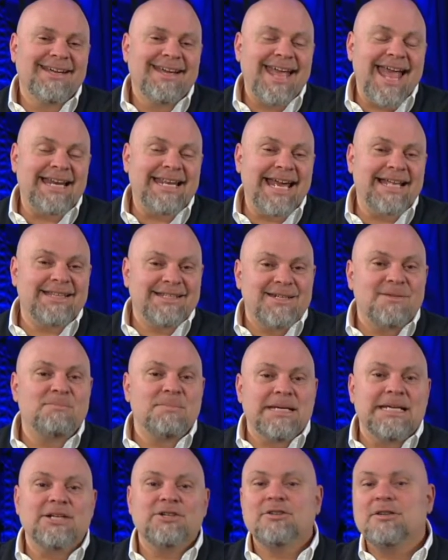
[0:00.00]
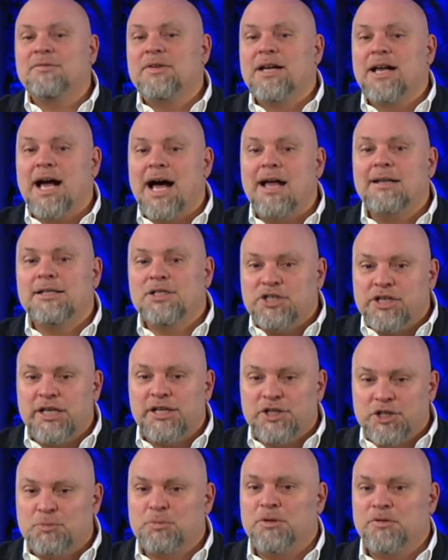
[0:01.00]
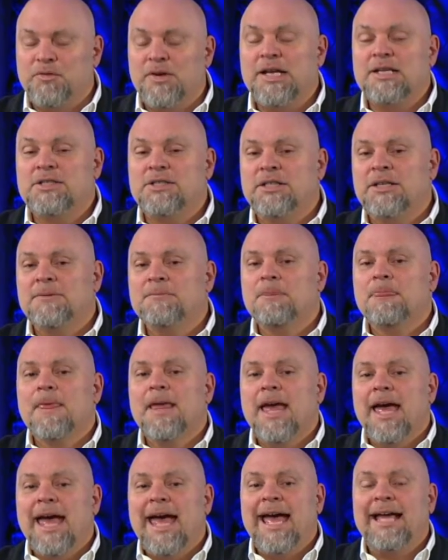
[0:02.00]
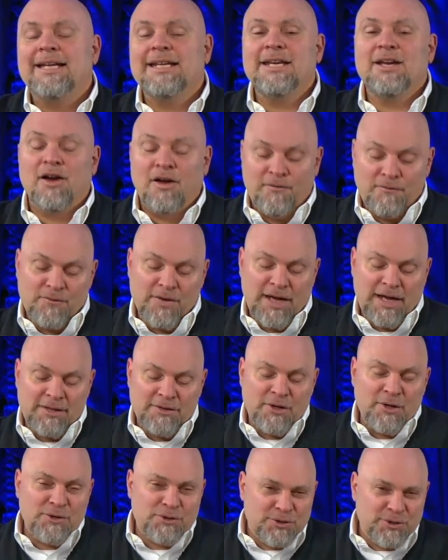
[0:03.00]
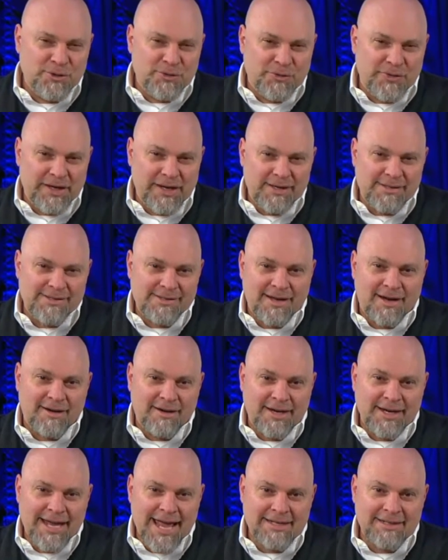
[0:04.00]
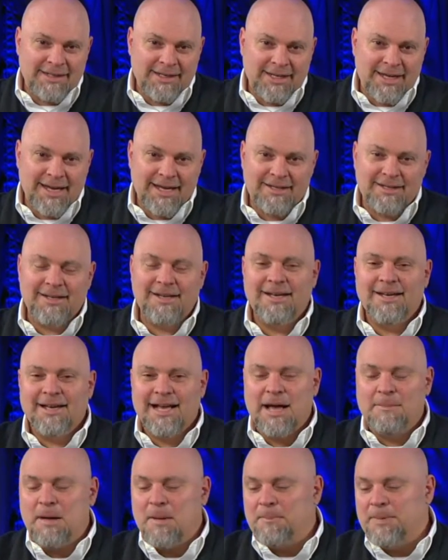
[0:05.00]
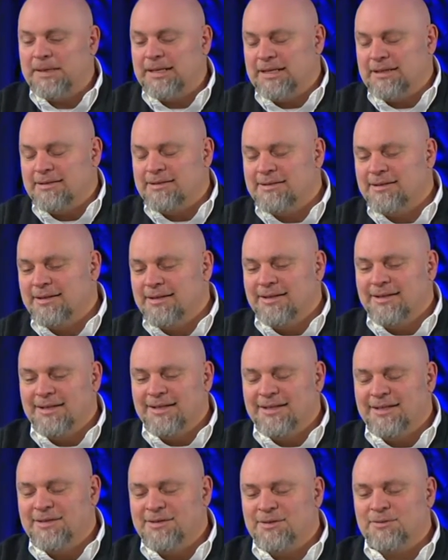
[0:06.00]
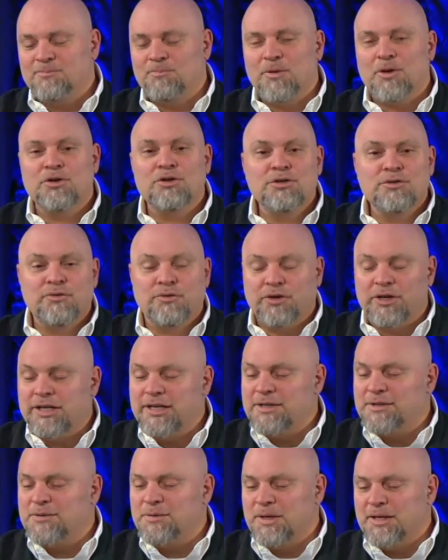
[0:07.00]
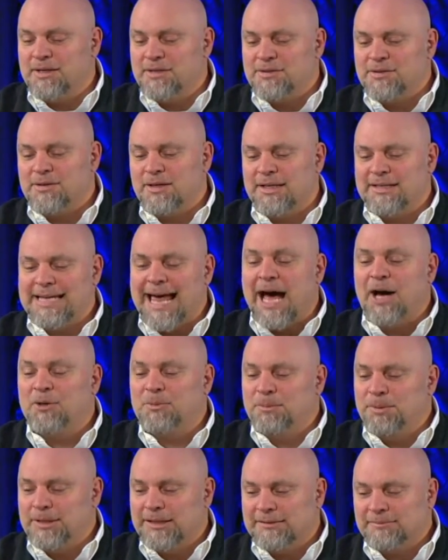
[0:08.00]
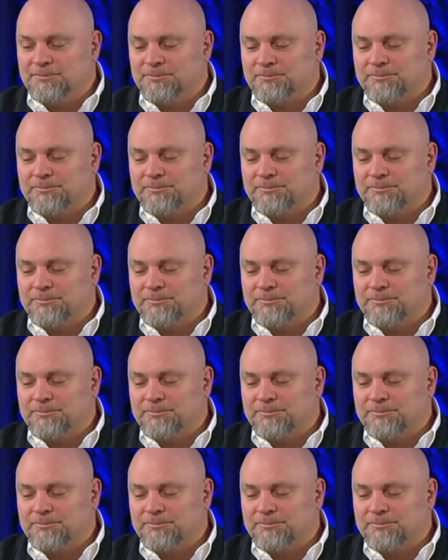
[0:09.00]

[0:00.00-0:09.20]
and he had the demeanor of a college English professor, and he uh, those two things are again and again come up in his his oeuvre, his his his output.